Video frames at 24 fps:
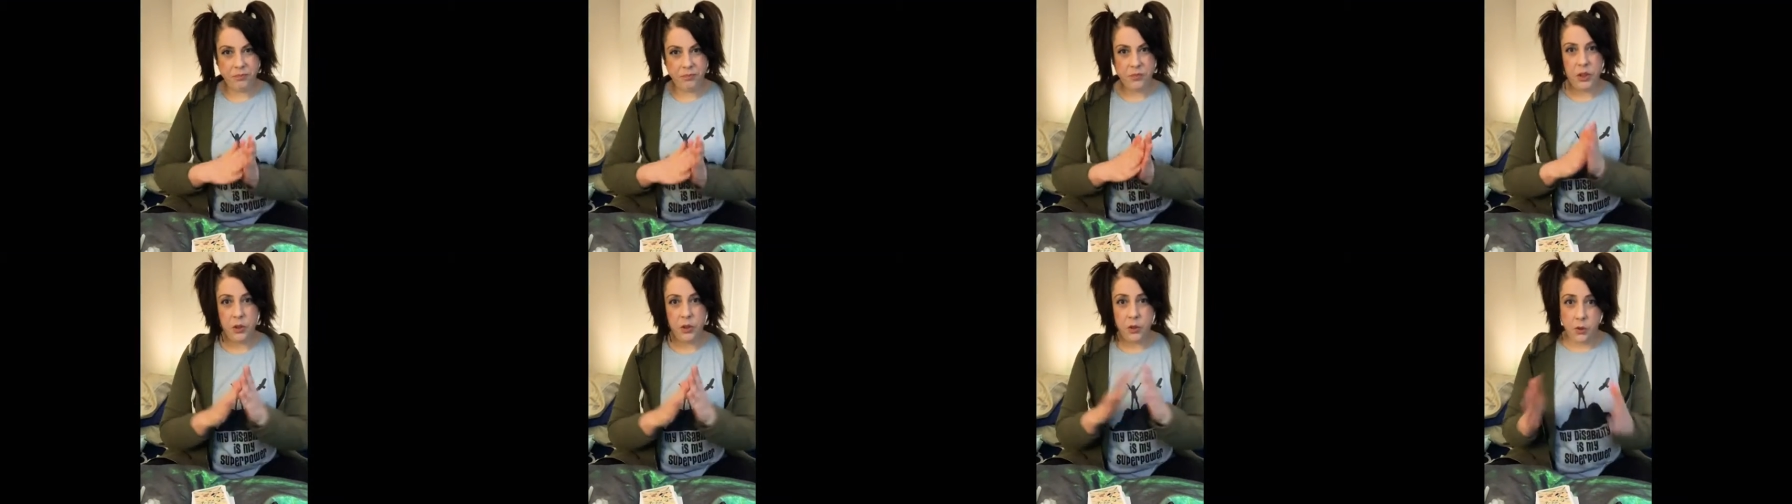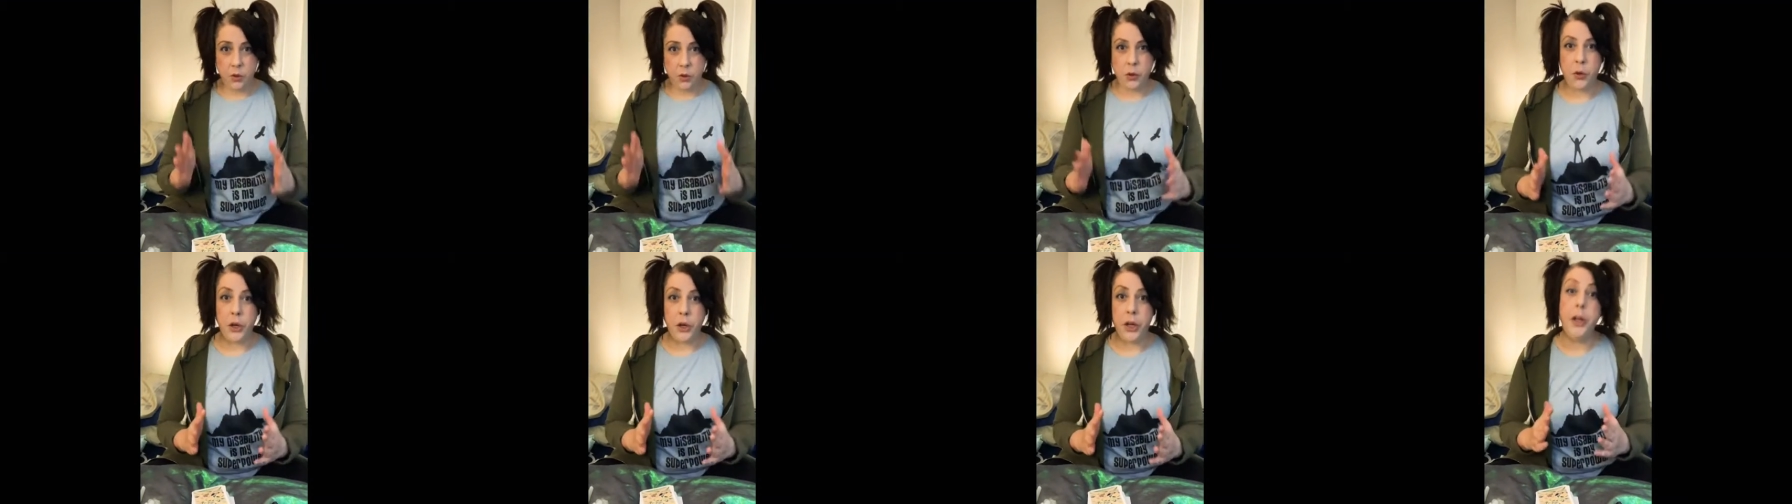
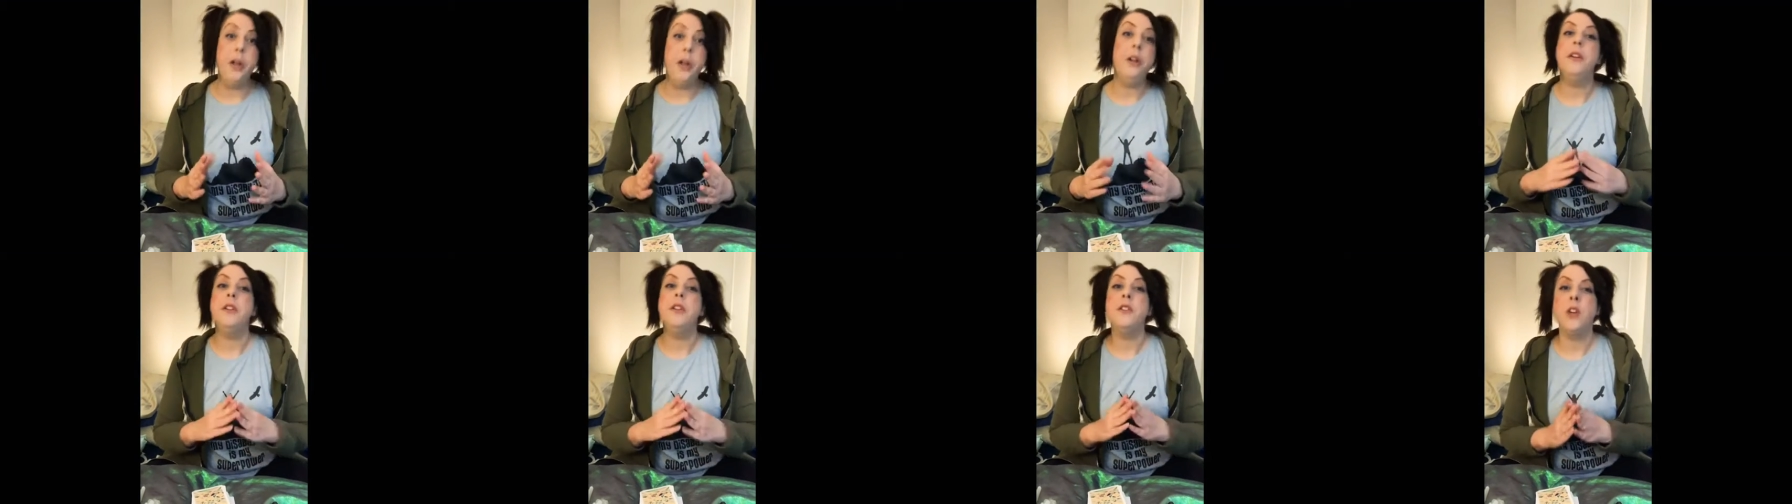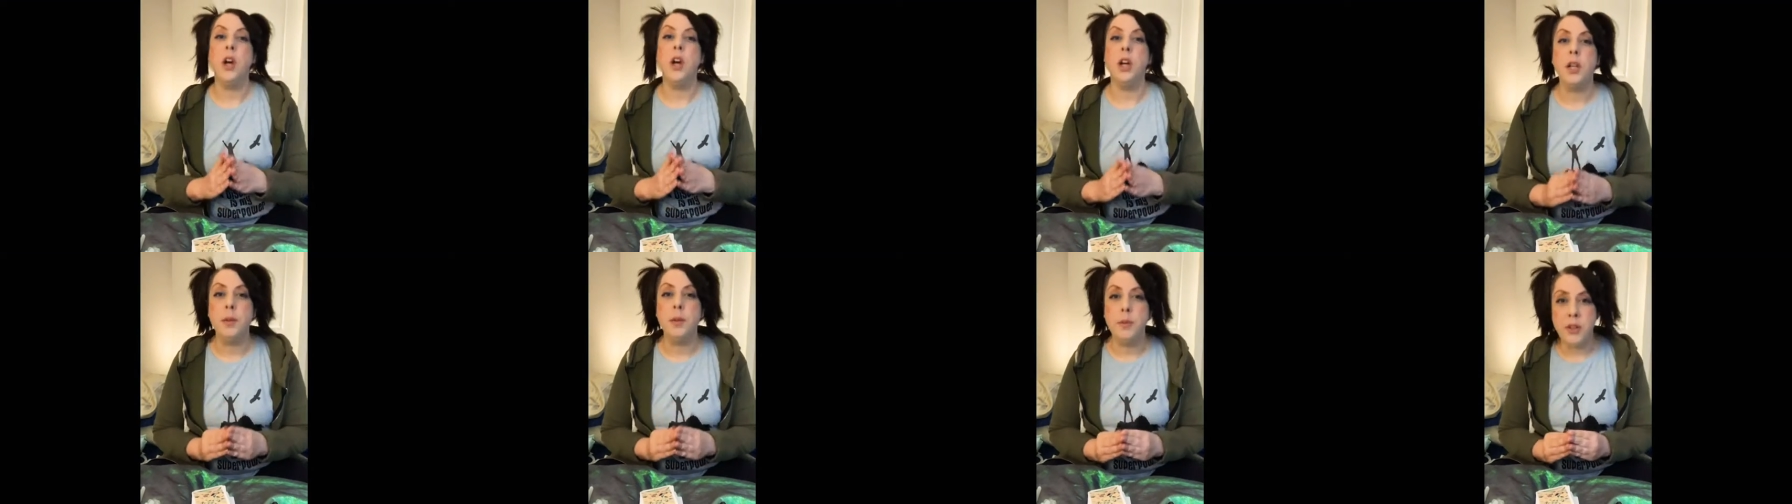tutorial. It's
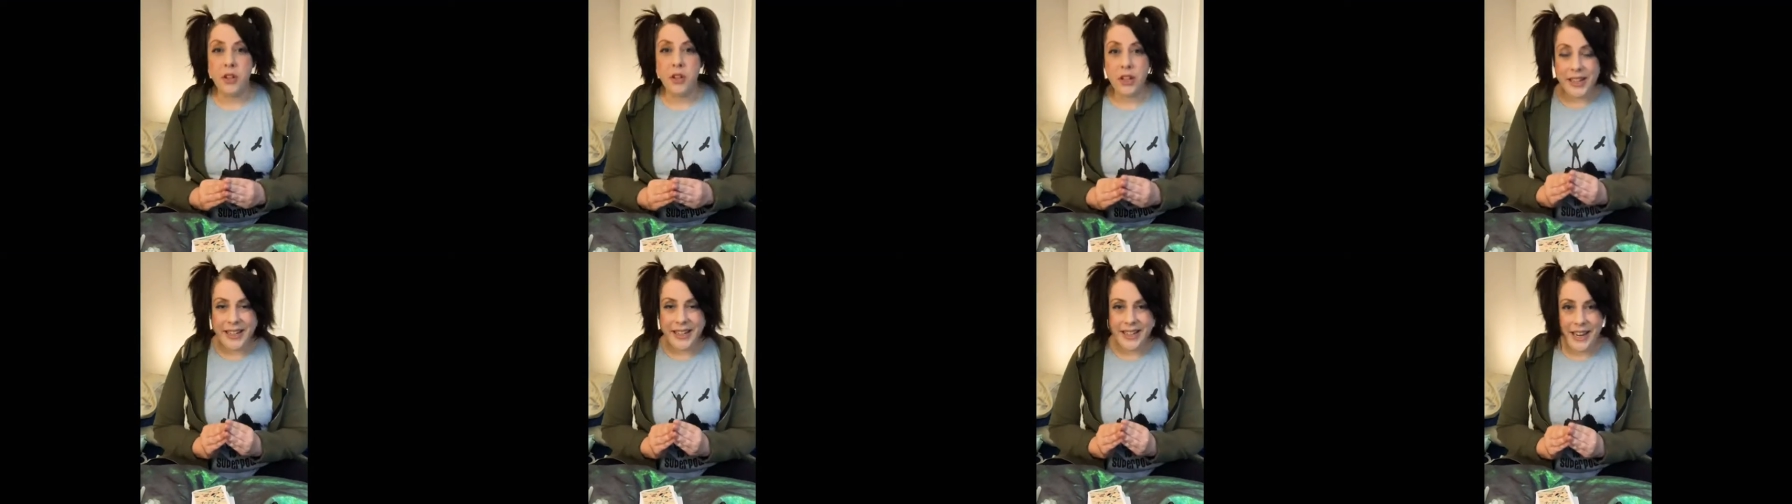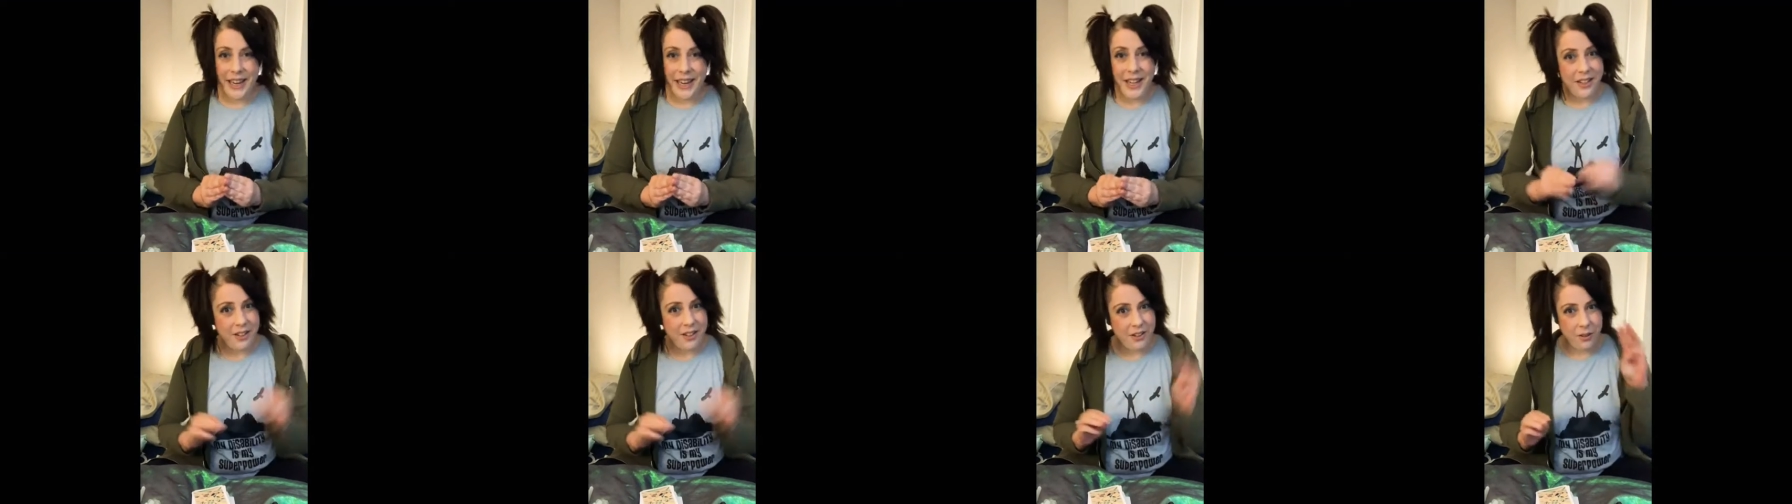called Community
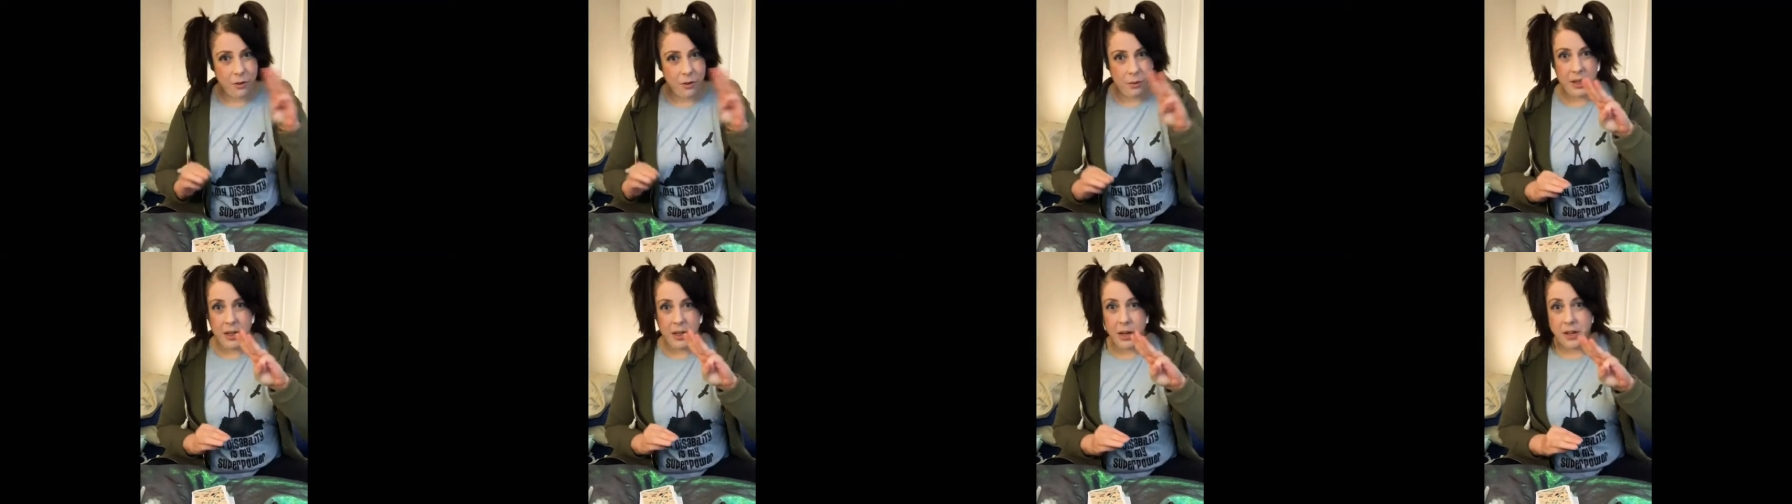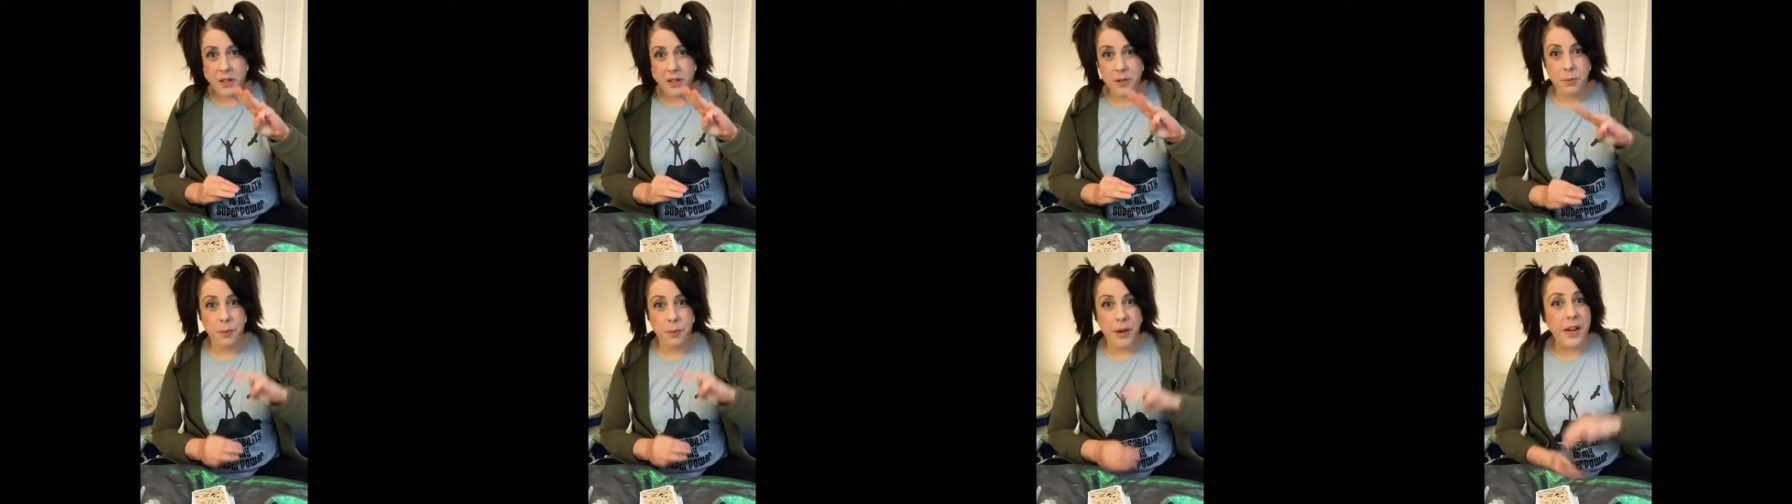Connect, 3-card
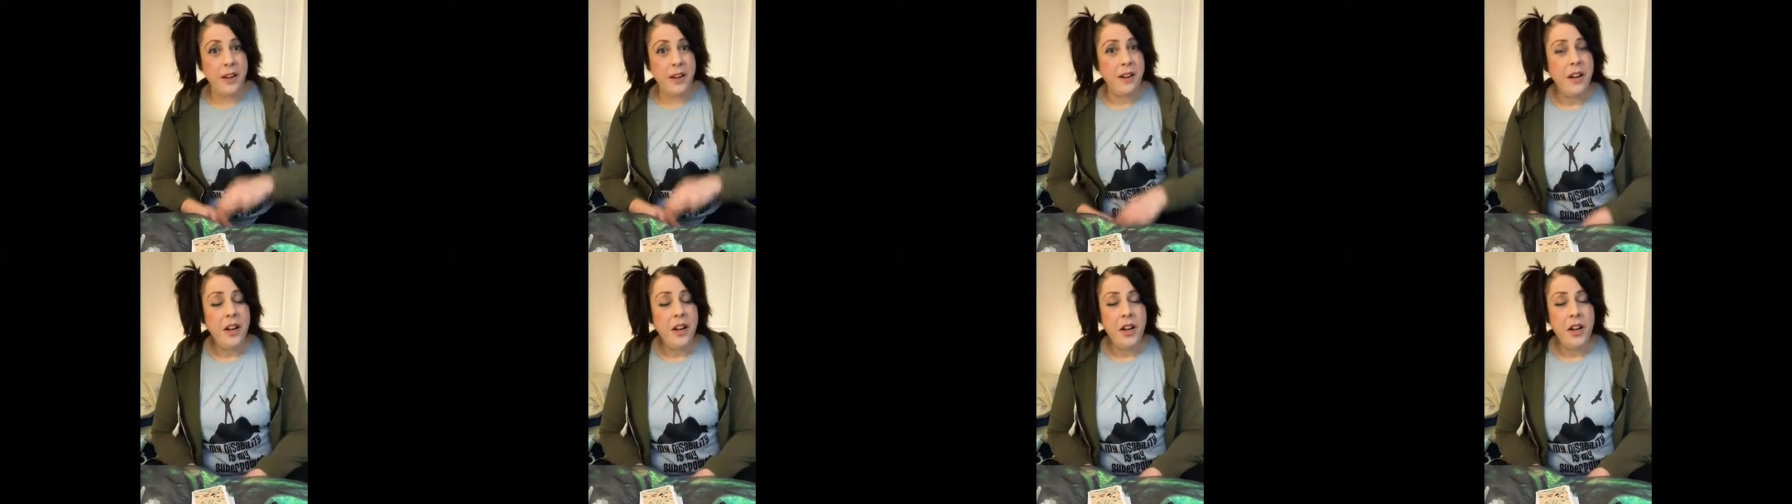spread.